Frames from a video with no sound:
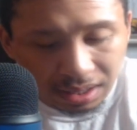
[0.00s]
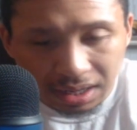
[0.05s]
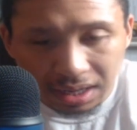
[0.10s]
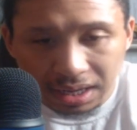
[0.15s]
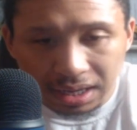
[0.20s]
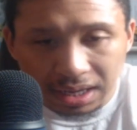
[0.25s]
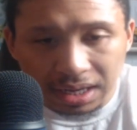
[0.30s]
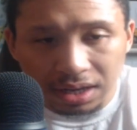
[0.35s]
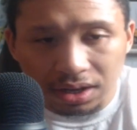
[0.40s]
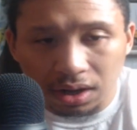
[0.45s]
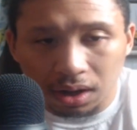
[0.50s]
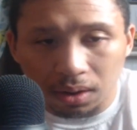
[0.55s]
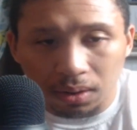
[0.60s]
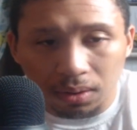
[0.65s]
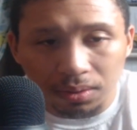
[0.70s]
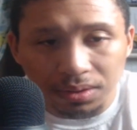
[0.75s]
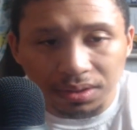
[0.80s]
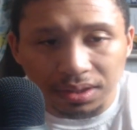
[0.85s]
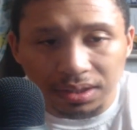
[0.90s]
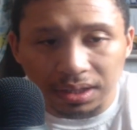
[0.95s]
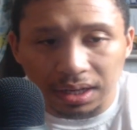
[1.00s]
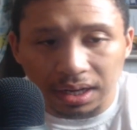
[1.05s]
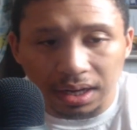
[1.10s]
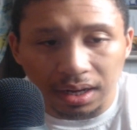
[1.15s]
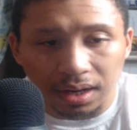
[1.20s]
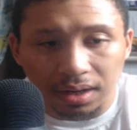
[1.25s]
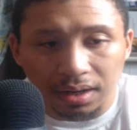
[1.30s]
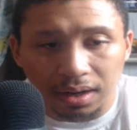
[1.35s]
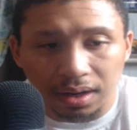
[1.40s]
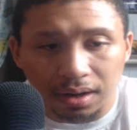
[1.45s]
he goes
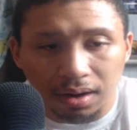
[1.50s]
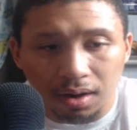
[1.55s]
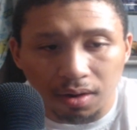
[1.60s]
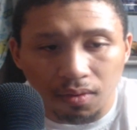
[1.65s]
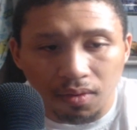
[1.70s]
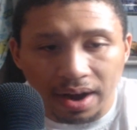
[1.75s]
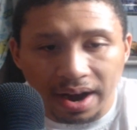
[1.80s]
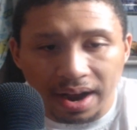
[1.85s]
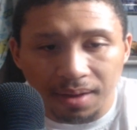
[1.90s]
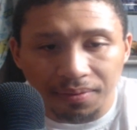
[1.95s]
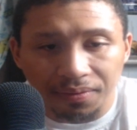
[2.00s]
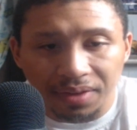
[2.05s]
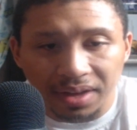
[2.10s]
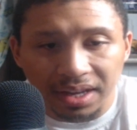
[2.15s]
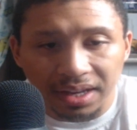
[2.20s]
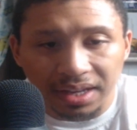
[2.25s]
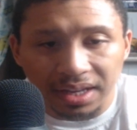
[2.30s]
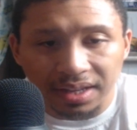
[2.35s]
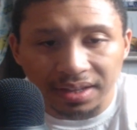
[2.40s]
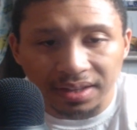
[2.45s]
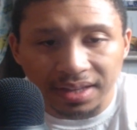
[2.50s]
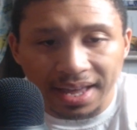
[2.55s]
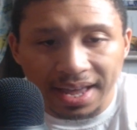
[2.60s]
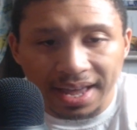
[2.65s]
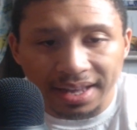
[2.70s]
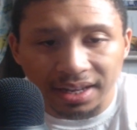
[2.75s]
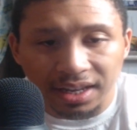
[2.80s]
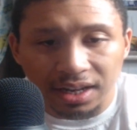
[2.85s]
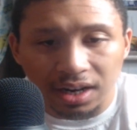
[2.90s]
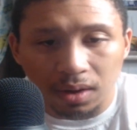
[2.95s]
around thinking
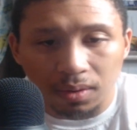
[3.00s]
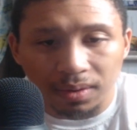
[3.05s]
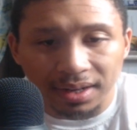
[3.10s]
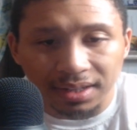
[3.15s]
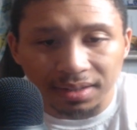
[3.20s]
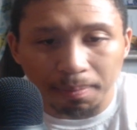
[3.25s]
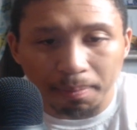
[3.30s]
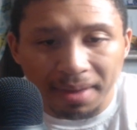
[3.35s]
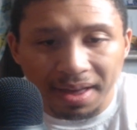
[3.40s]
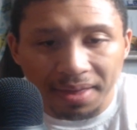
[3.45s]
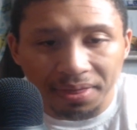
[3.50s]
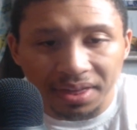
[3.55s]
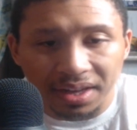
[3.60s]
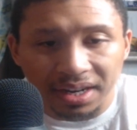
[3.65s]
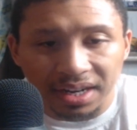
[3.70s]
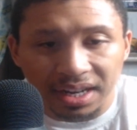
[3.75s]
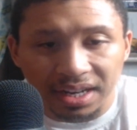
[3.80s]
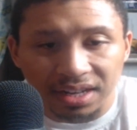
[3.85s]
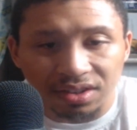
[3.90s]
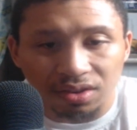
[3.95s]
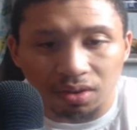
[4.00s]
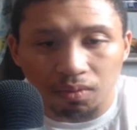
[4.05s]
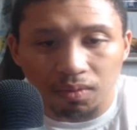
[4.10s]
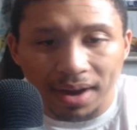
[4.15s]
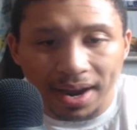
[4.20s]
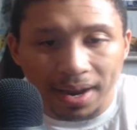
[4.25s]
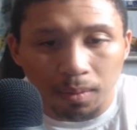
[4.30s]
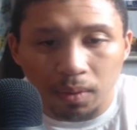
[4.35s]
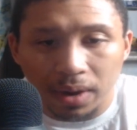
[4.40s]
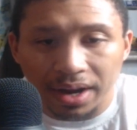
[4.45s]
that his method is the
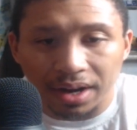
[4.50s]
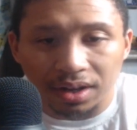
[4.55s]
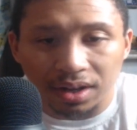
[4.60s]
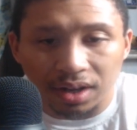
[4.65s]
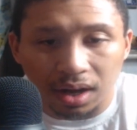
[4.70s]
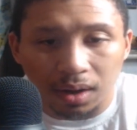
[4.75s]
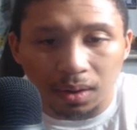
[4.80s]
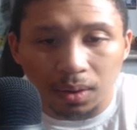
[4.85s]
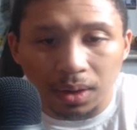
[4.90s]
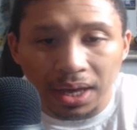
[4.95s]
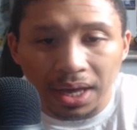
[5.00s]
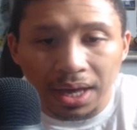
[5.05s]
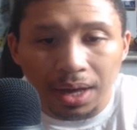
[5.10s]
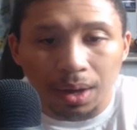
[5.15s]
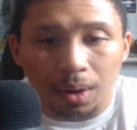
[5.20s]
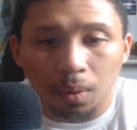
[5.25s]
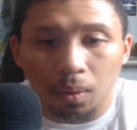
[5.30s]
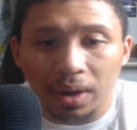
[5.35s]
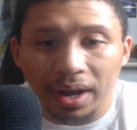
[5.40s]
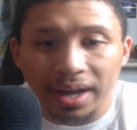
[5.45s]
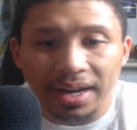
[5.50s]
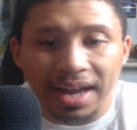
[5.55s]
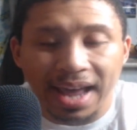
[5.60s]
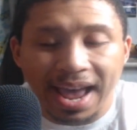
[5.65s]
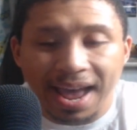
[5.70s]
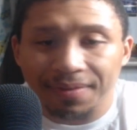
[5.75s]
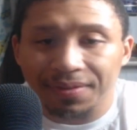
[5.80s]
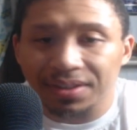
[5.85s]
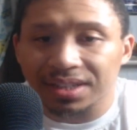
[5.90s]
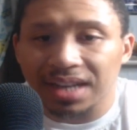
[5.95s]
right way to go, when
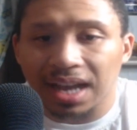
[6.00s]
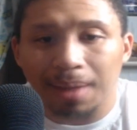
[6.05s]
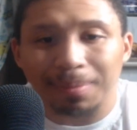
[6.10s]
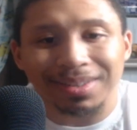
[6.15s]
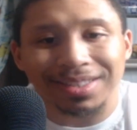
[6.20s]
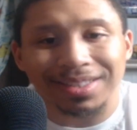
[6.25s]
half the time it's